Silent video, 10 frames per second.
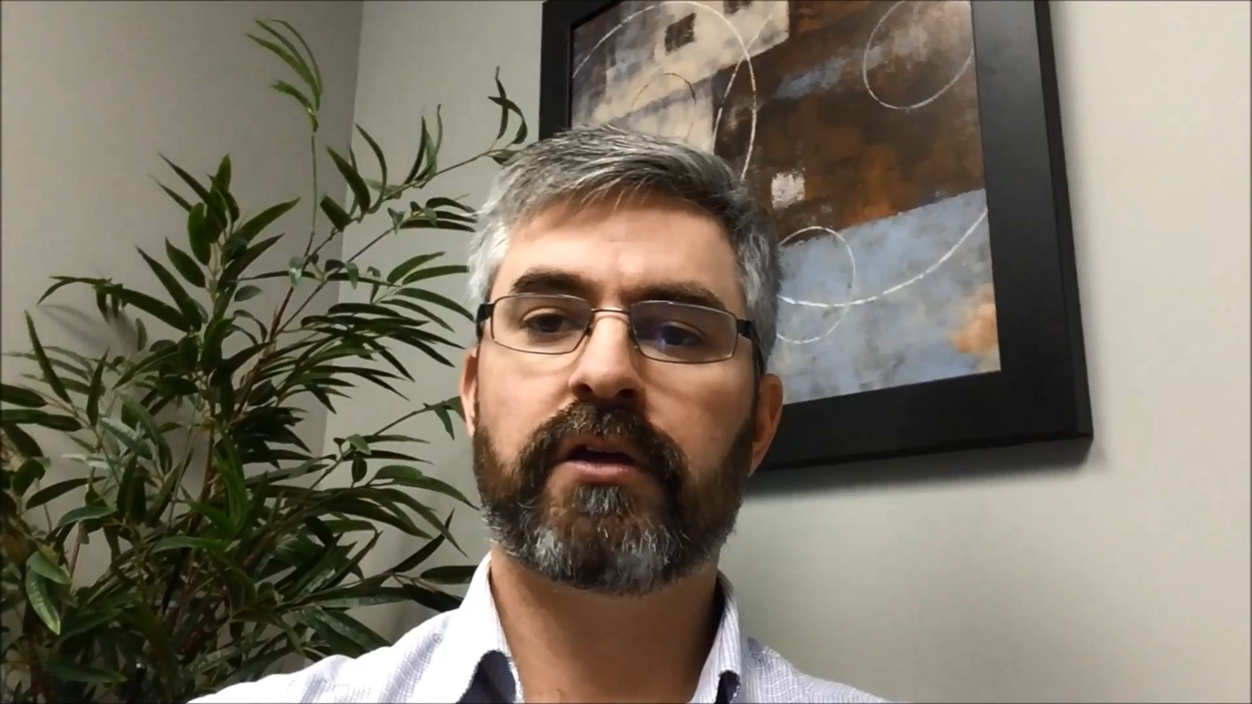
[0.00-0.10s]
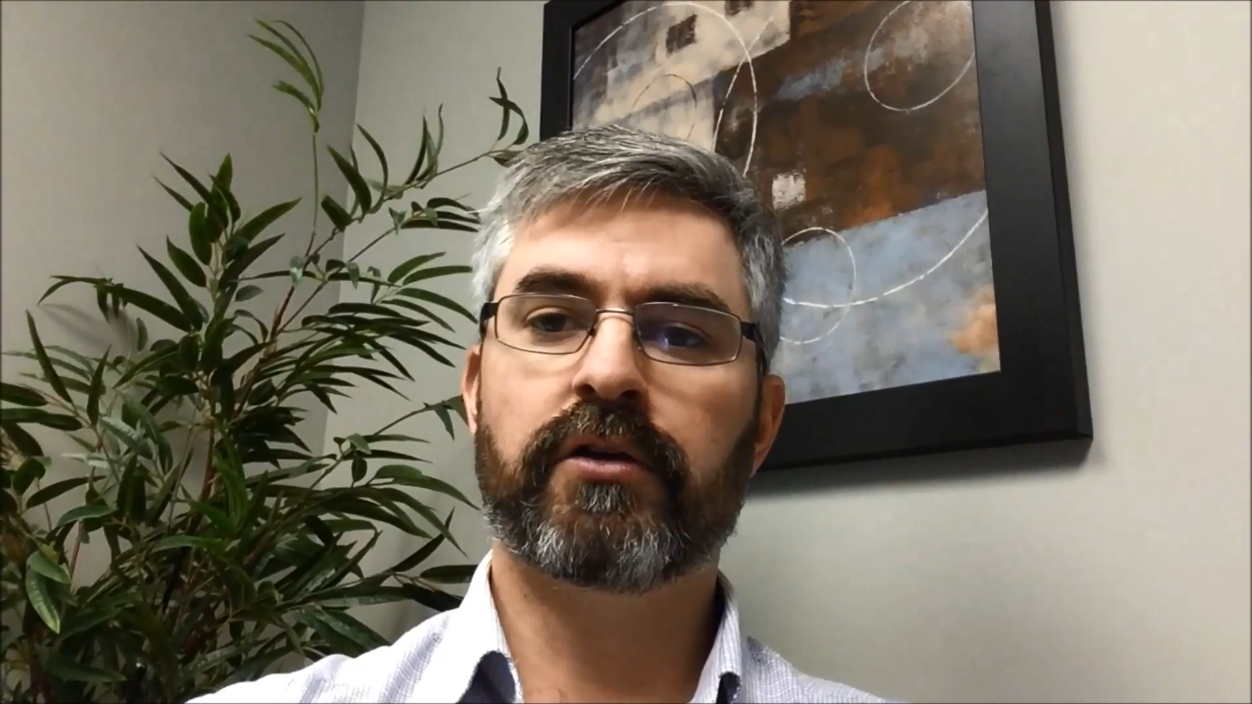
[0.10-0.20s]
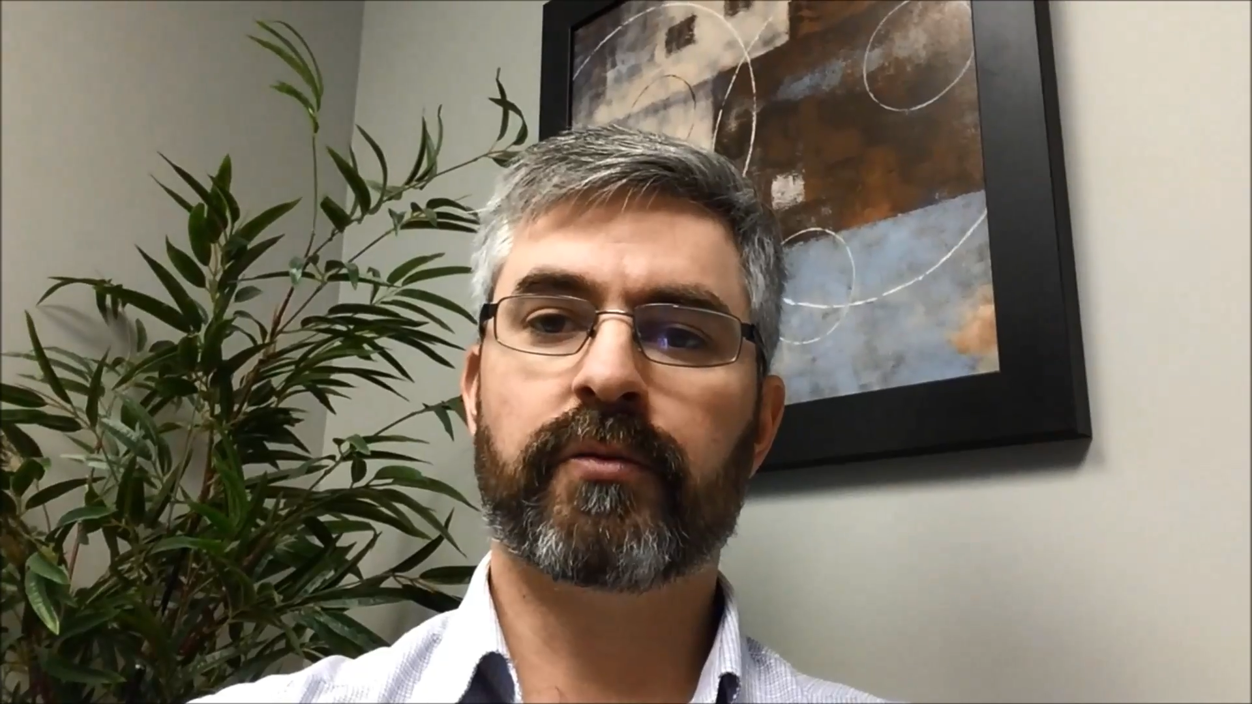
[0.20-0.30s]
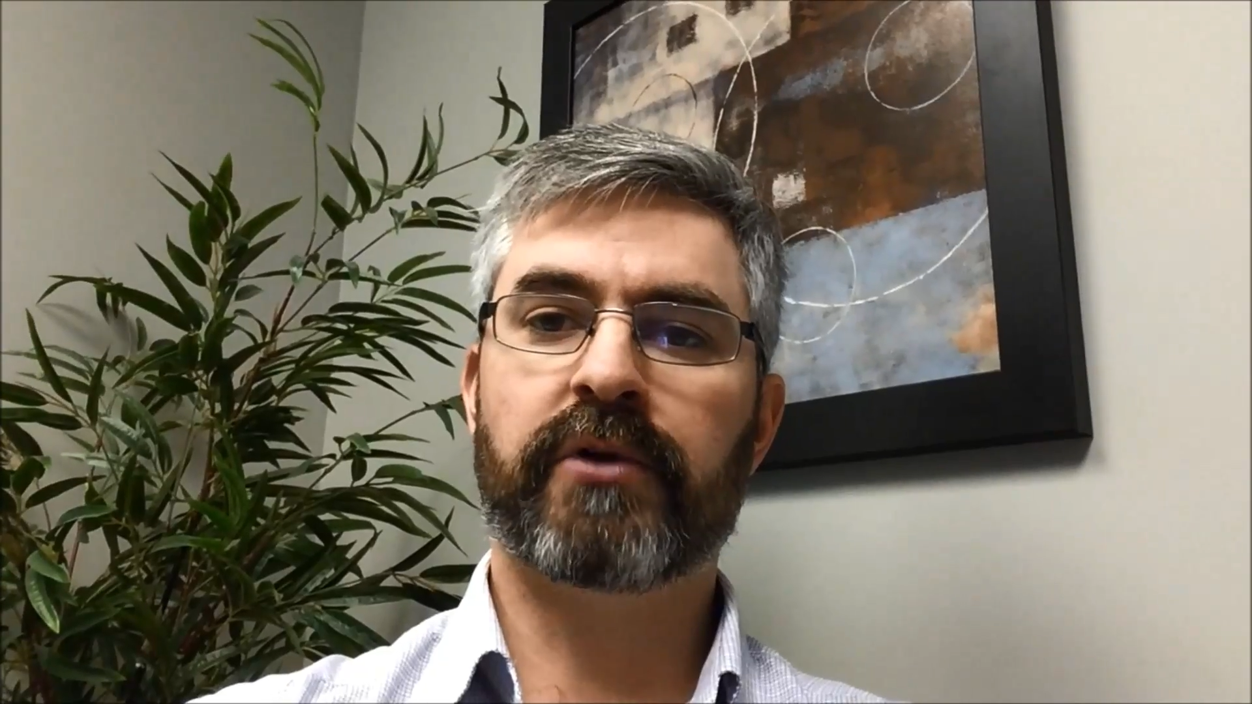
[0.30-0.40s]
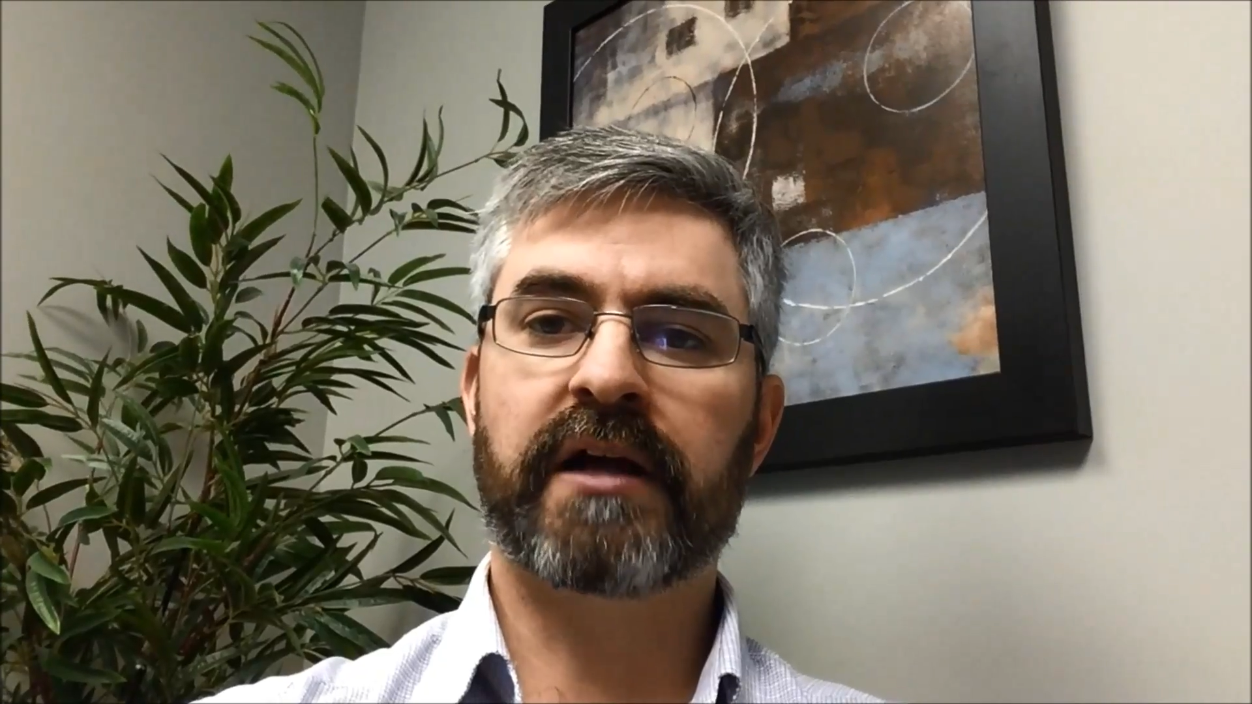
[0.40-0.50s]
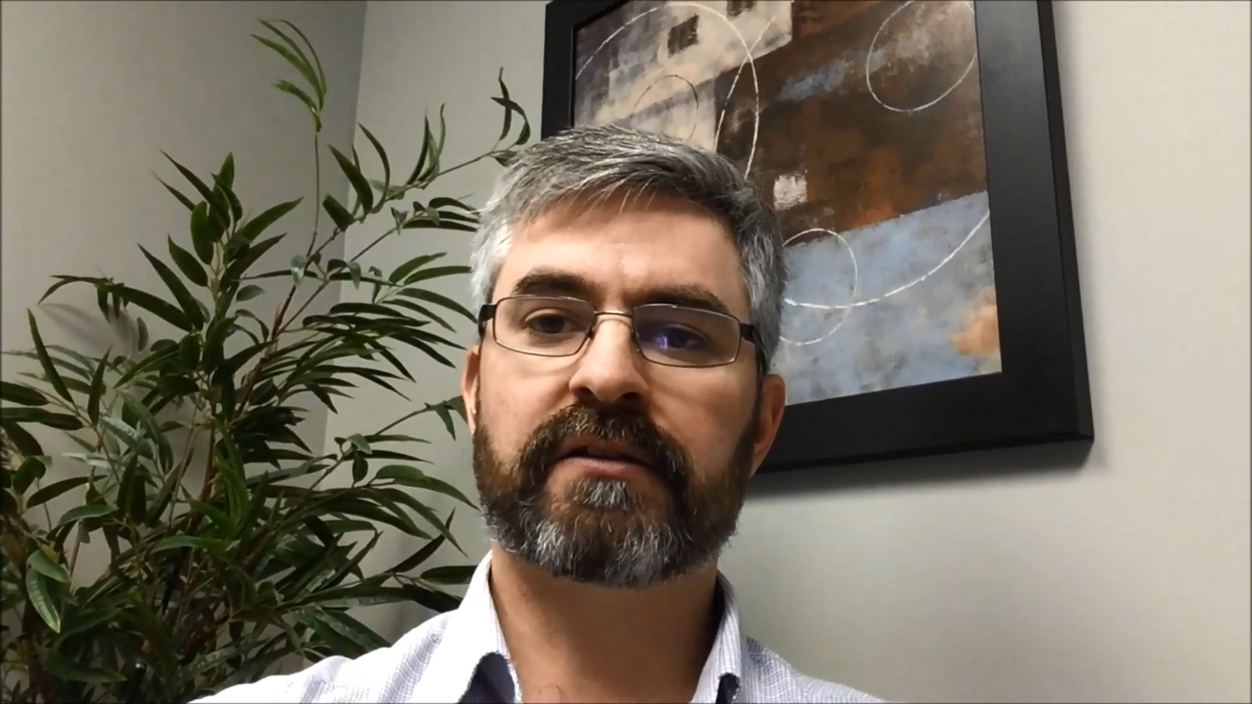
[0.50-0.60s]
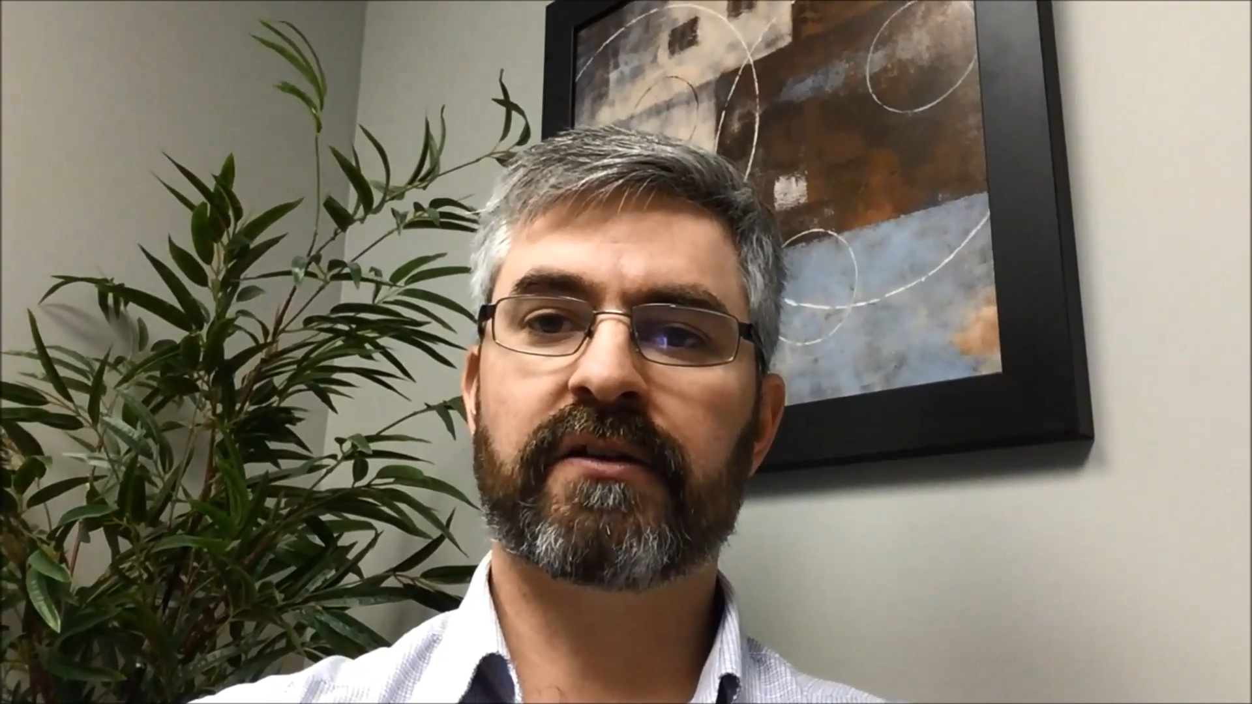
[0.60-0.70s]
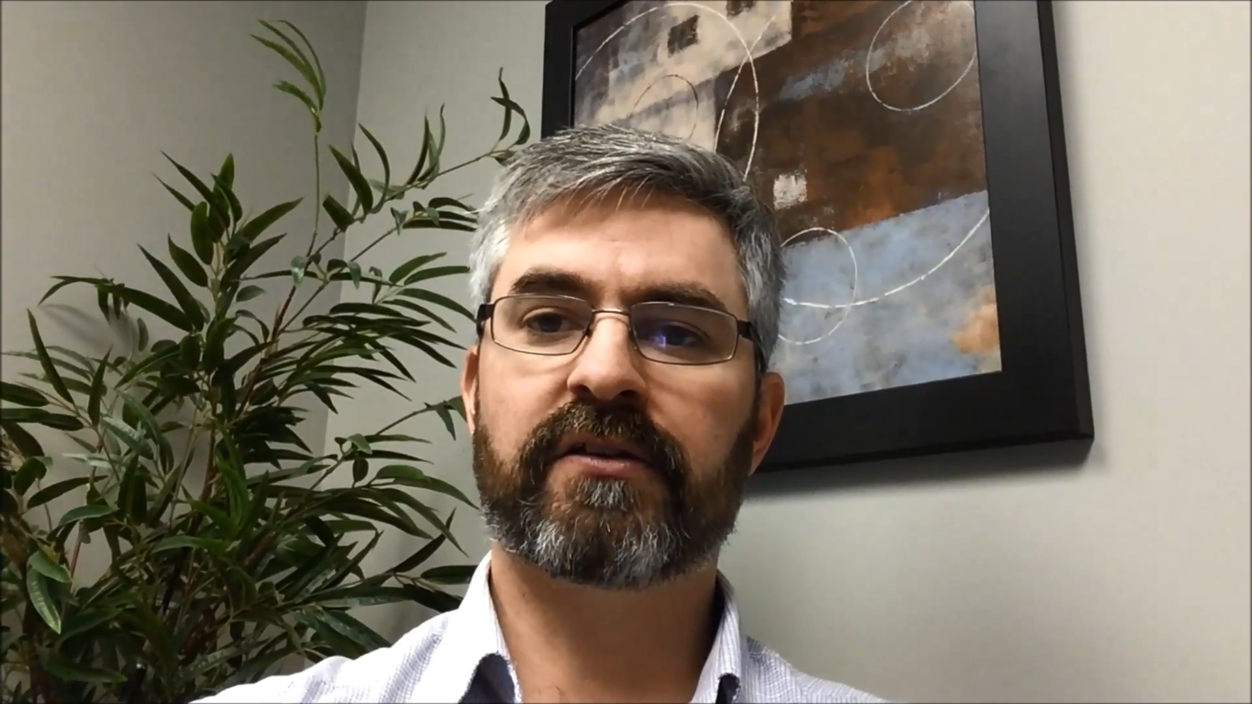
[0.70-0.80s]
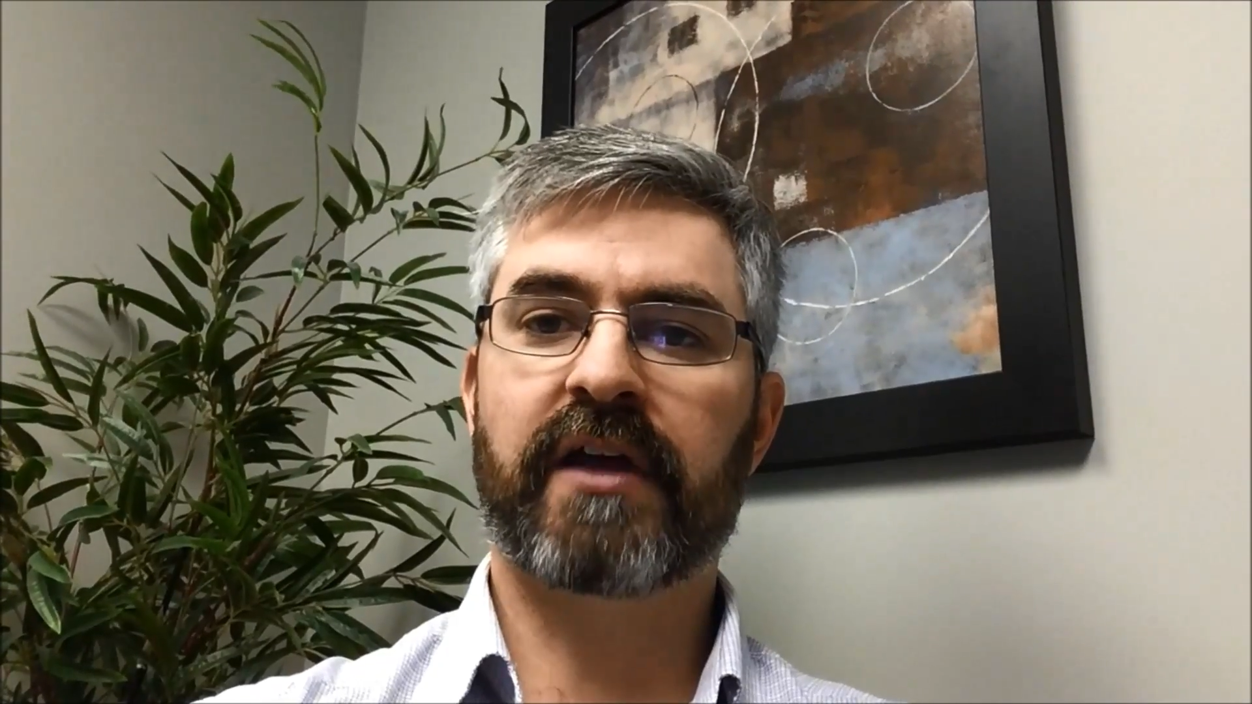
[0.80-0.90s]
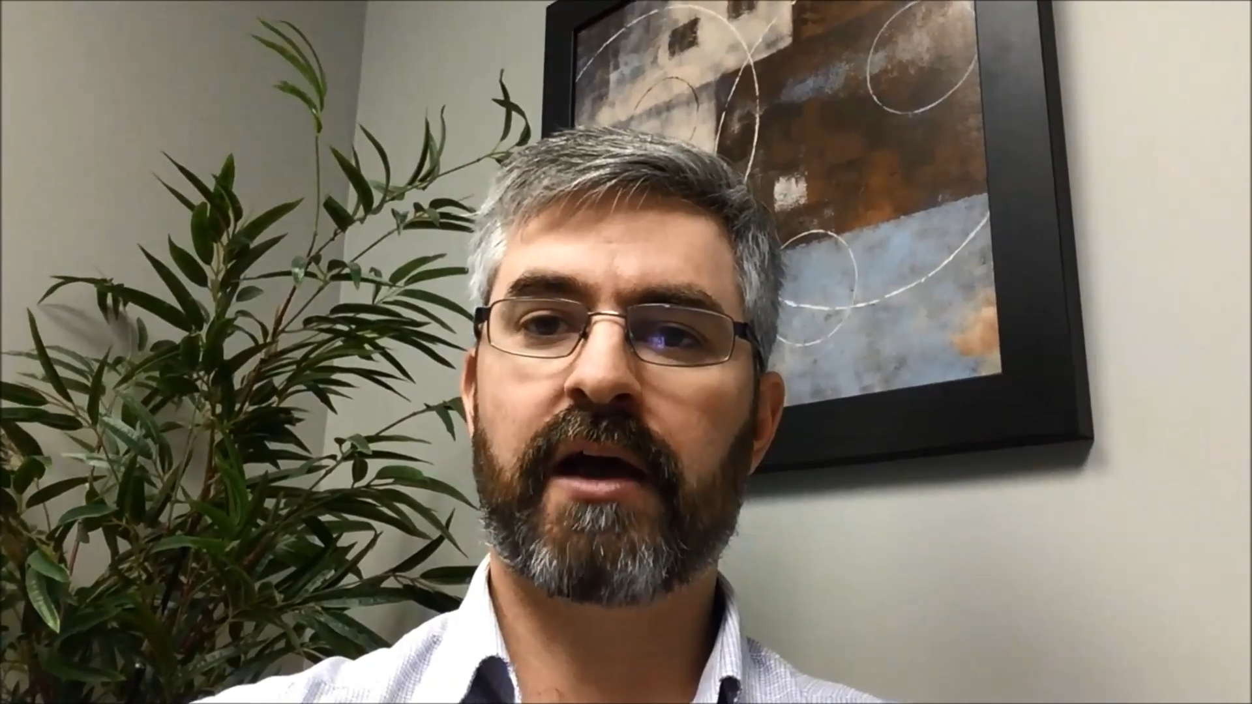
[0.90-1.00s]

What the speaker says: your practice,